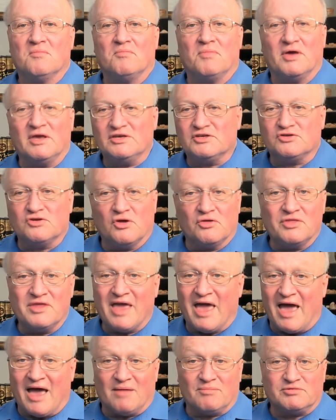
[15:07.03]
based on
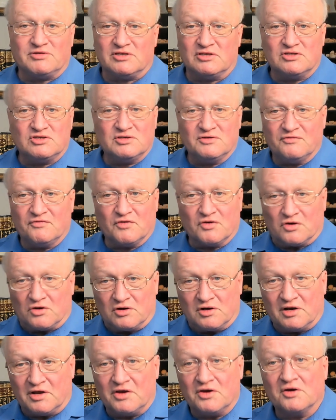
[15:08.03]
the absence of
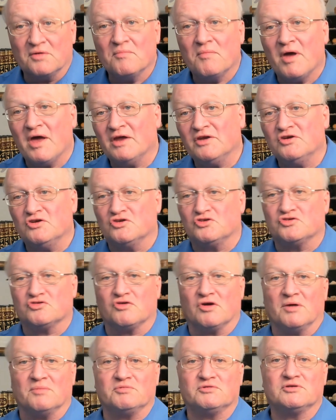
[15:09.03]
earlier
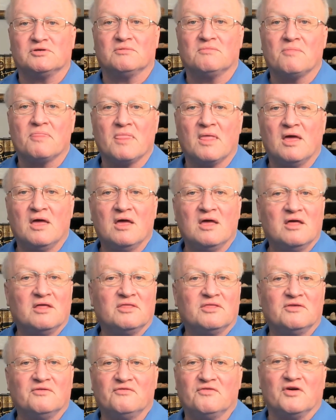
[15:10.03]
manuscripts.
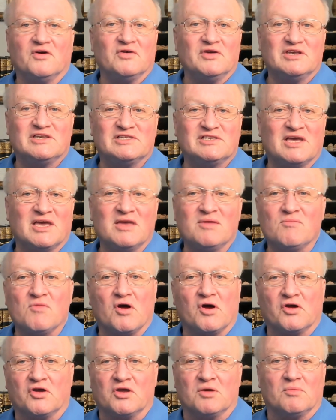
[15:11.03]
The very same
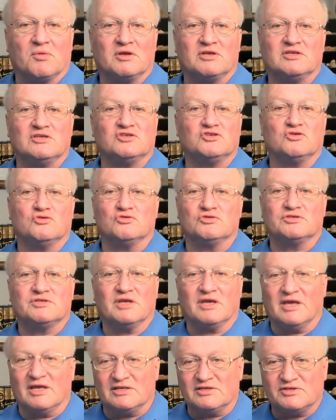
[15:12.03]
argument is
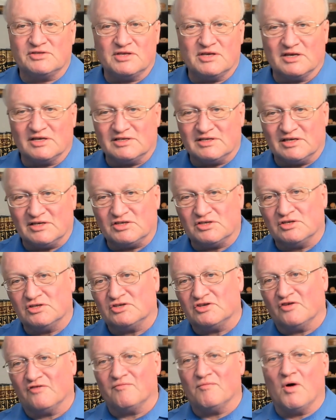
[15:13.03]
used against the
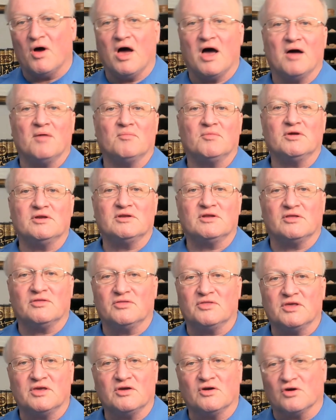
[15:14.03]
existence of Muhammad
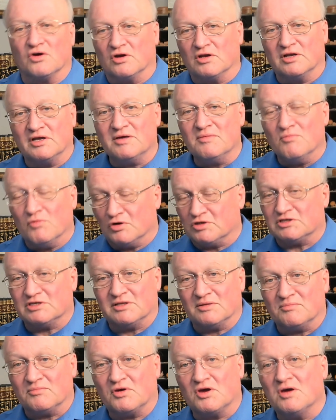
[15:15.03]
and the early
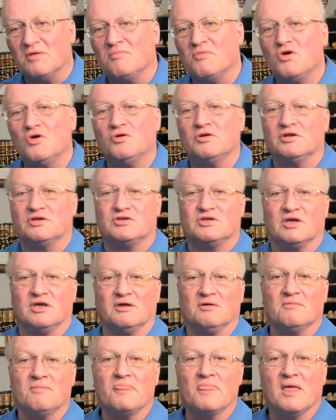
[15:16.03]
Muslim
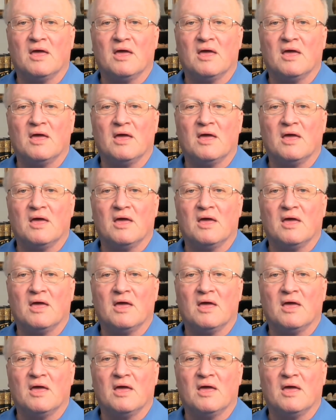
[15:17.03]
community.